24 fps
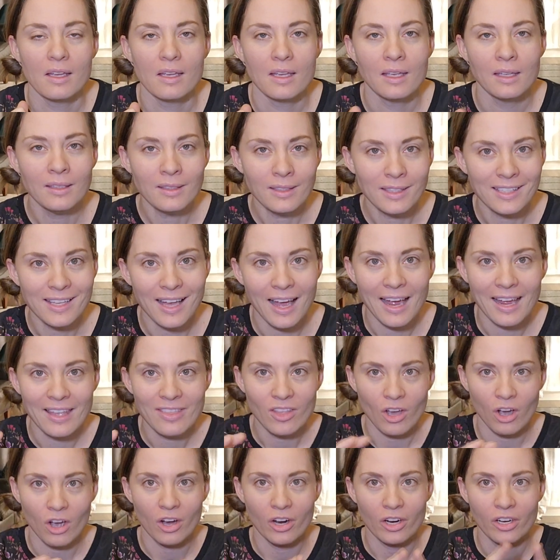Inside
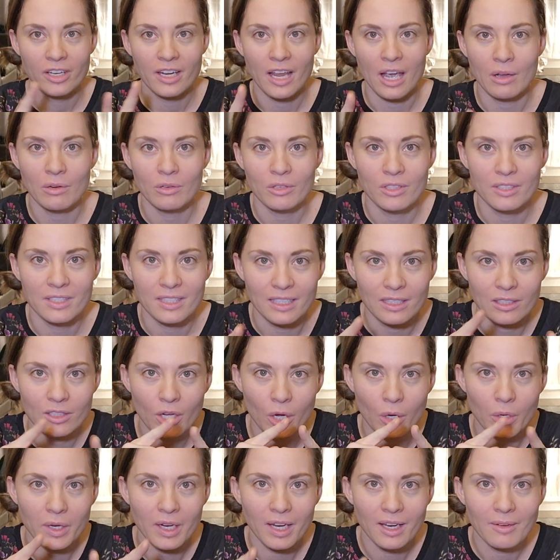the hard outer seed
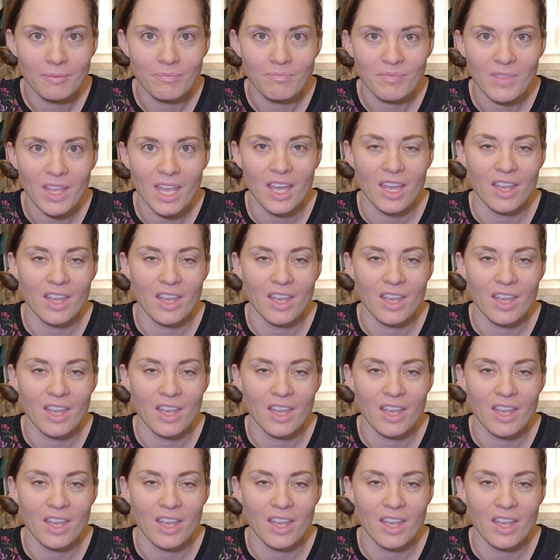coating,